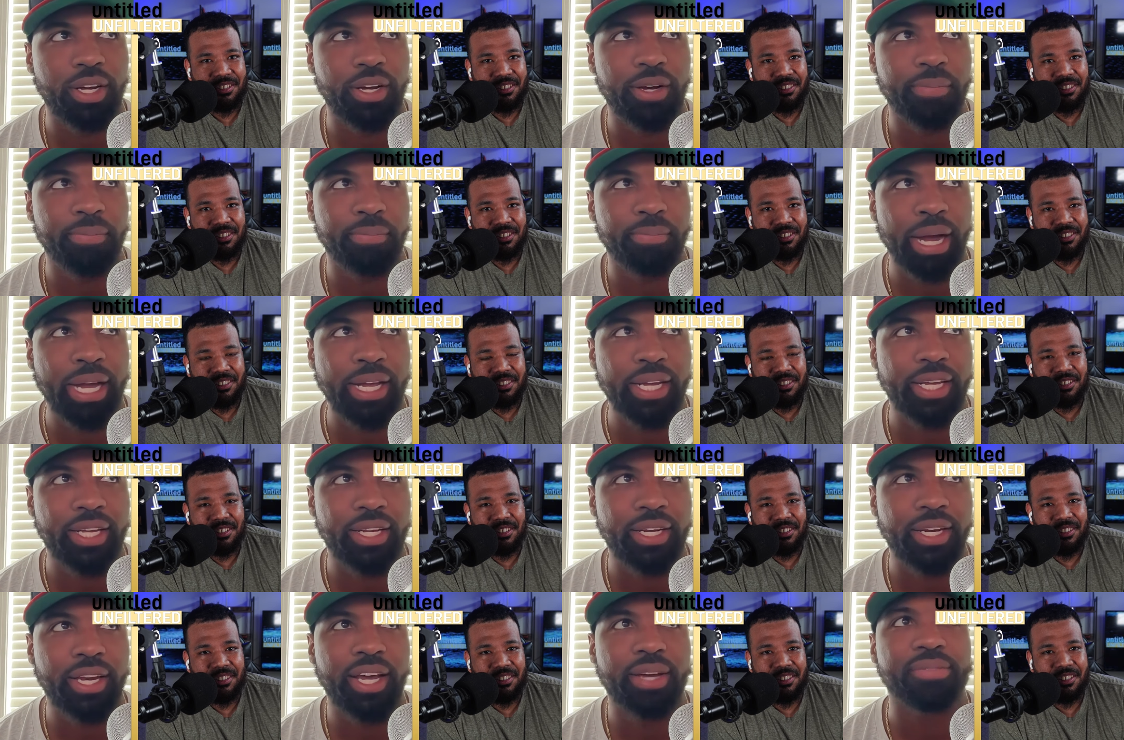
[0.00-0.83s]
Speaker 1: Mike
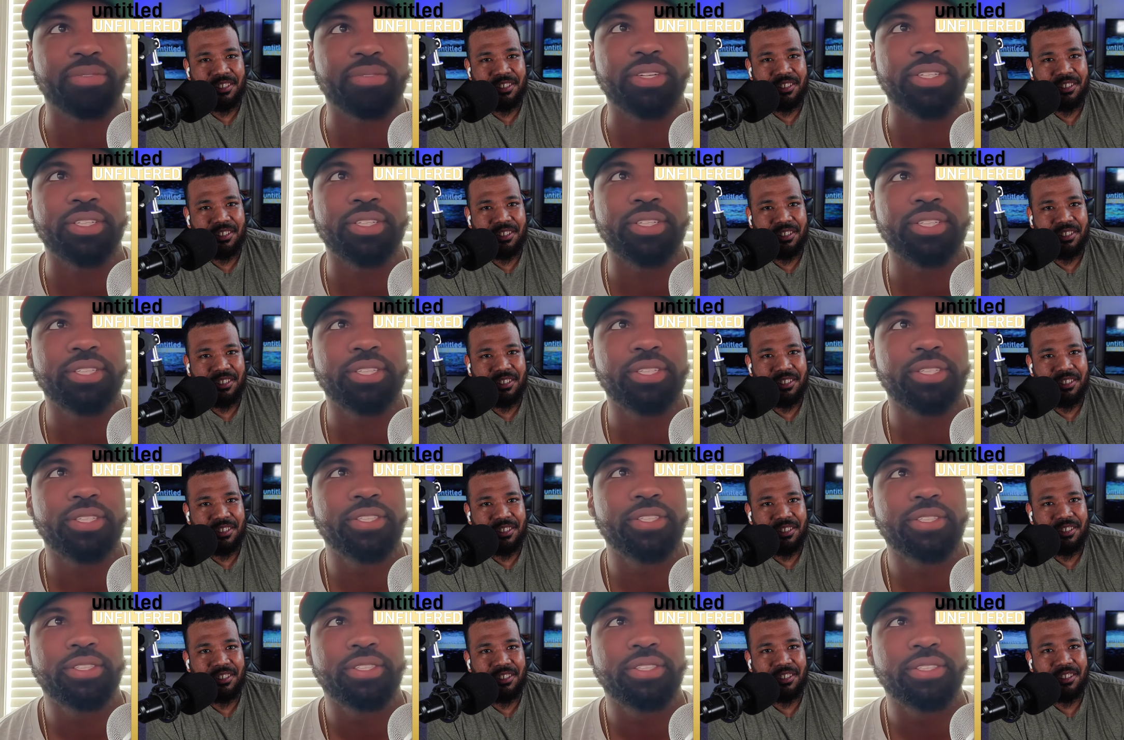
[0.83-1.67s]
and Devin.
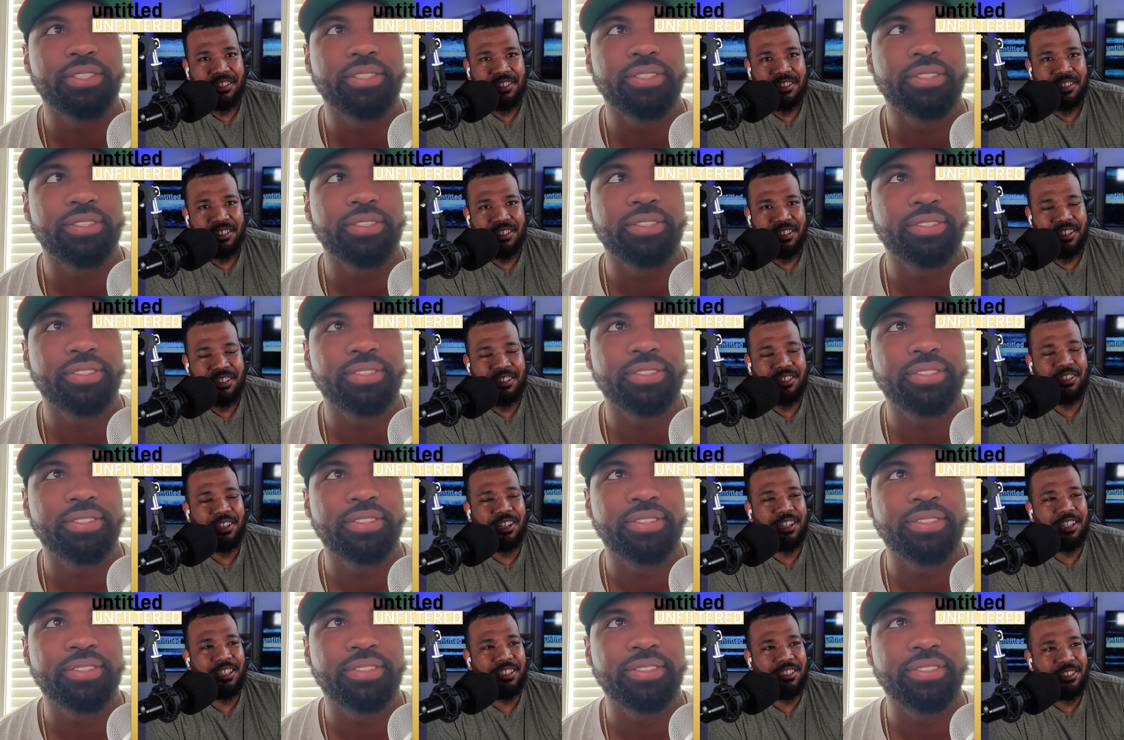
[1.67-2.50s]
That's
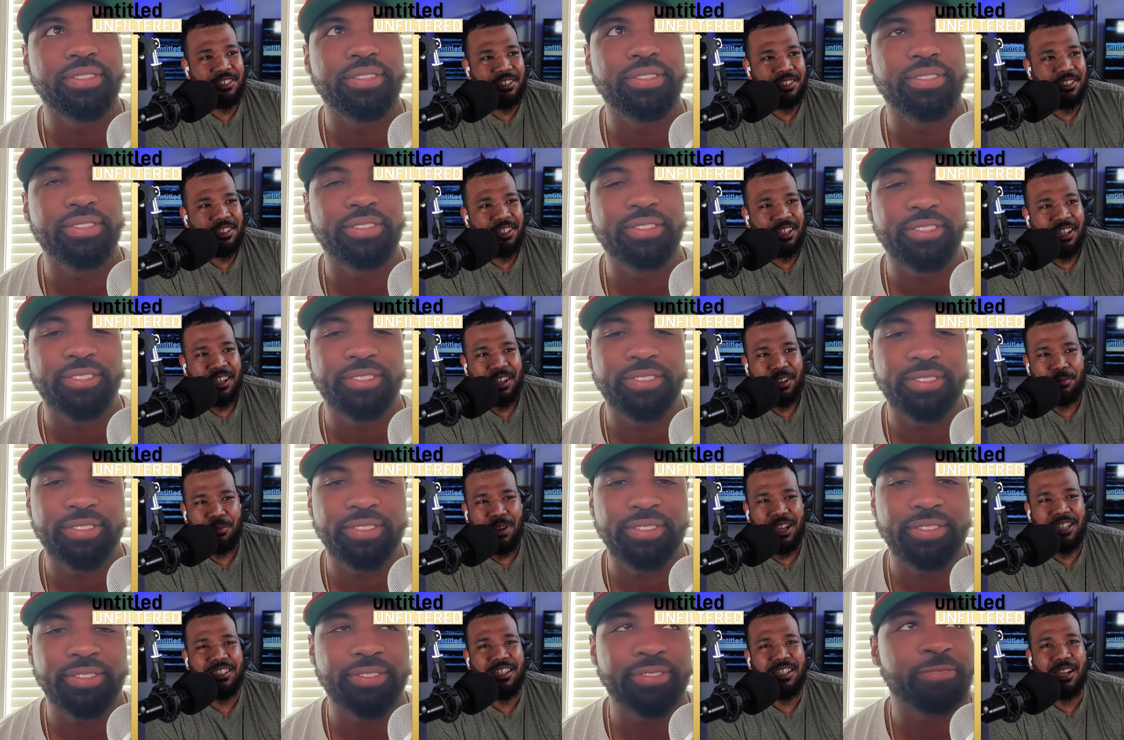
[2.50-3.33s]
crazy.
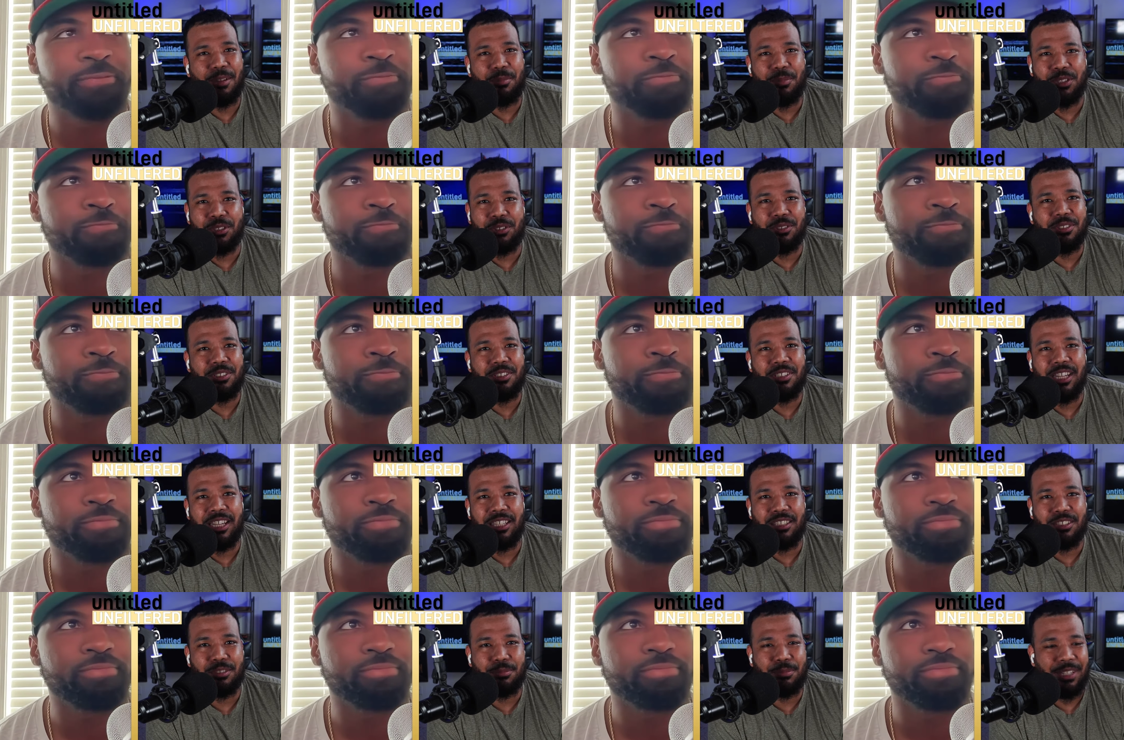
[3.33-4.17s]
Speaker 2: Mike Thomas used
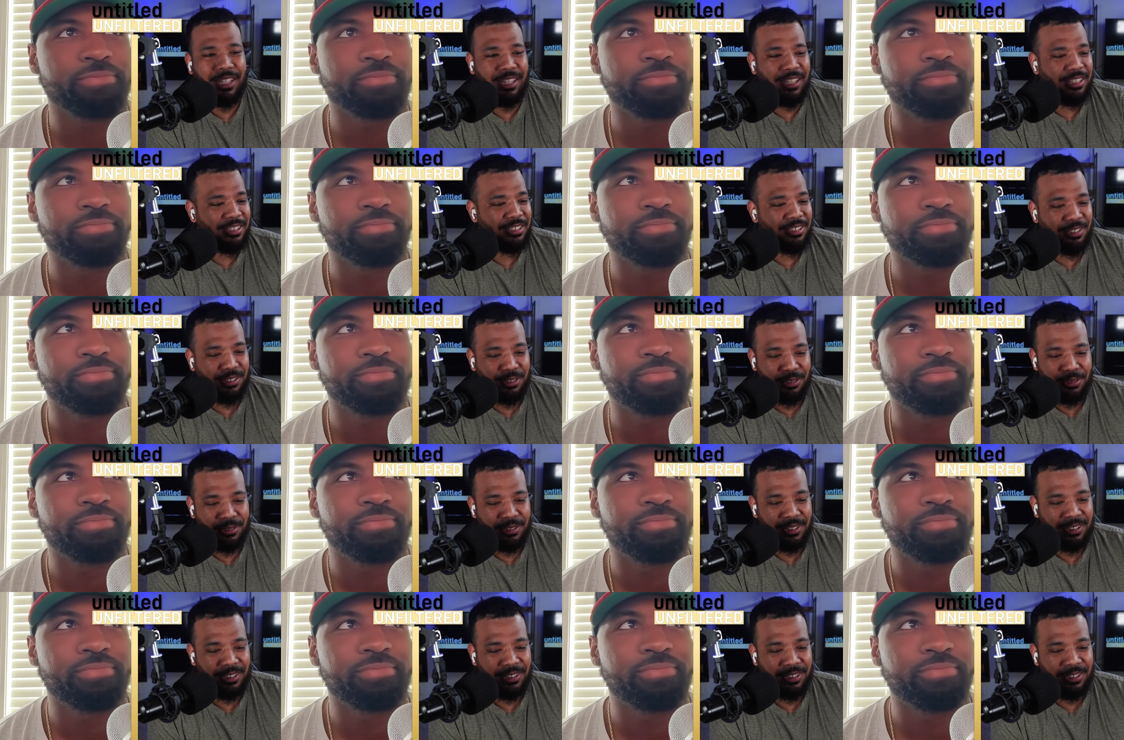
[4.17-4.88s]
to take some hits too